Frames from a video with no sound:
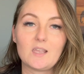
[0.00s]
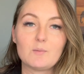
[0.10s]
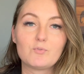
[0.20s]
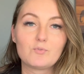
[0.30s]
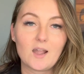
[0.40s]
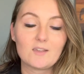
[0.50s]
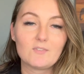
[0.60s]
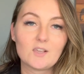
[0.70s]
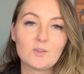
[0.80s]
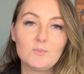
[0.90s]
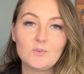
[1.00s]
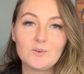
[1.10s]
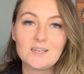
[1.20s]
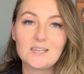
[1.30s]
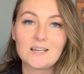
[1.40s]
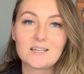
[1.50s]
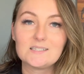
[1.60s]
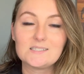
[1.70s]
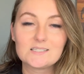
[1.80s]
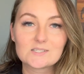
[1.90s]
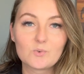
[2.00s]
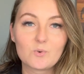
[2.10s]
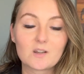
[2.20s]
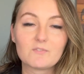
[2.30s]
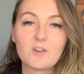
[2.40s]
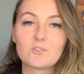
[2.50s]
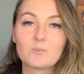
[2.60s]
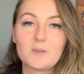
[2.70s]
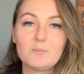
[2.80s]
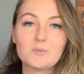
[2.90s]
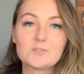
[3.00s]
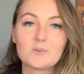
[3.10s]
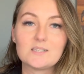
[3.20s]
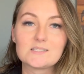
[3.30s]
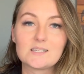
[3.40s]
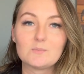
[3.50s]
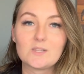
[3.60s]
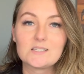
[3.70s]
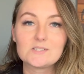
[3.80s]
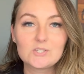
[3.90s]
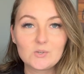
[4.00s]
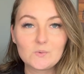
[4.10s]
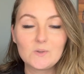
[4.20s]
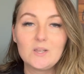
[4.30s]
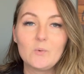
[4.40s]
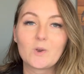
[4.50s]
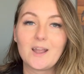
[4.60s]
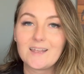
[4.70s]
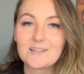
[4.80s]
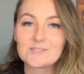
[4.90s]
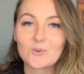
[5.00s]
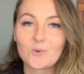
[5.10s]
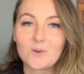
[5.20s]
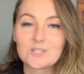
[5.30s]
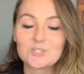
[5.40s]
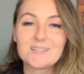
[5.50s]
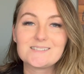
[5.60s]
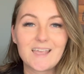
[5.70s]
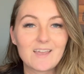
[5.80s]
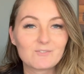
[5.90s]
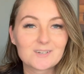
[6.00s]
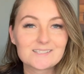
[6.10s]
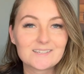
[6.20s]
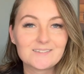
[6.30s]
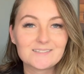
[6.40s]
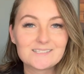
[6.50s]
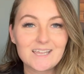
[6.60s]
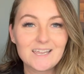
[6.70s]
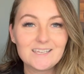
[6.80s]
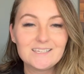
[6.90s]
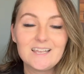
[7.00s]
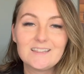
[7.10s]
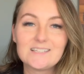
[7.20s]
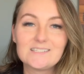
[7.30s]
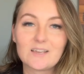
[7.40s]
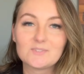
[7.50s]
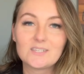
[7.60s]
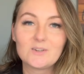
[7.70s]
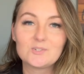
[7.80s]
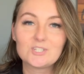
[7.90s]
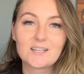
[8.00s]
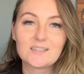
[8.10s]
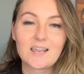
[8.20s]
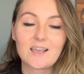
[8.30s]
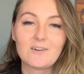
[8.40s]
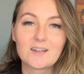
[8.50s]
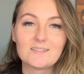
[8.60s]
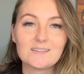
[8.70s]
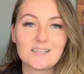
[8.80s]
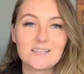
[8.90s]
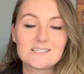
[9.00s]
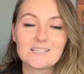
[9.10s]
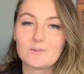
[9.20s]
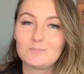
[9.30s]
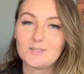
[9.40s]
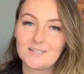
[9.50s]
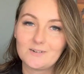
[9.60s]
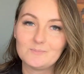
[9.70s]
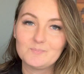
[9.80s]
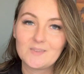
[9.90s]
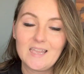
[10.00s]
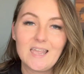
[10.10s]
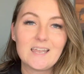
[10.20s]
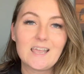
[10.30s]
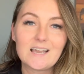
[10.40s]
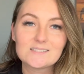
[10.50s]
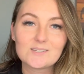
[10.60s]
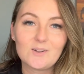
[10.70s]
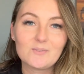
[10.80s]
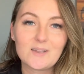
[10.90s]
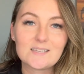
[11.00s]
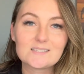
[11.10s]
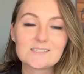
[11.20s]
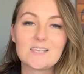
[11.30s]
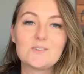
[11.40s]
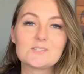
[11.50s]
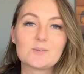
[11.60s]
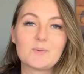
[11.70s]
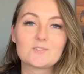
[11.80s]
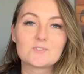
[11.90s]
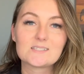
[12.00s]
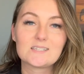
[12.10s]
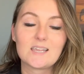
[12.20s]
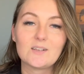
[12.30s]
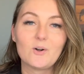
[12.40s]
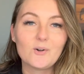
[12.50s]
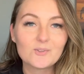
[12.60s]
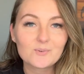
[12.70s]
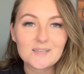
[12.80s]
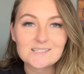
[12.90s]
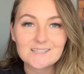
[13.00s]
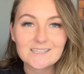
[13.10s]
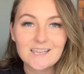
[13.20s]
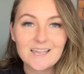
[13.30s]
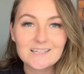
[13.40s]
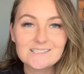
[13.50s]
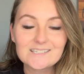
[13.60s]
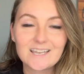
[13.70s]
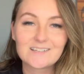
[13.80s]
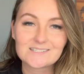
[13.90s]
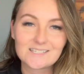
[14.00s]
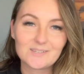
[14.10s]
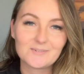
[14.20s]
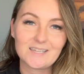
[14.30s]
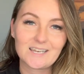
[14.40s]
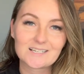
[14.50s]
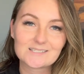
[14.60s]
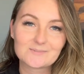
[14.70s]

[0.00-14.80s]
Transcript: a private community on Discord of other people doing the same thing as you, where I answer your questions every single day, then definitely go check that out at the link down below. And as always, thank you so much for staying all the way until the end, and I'll see you in the next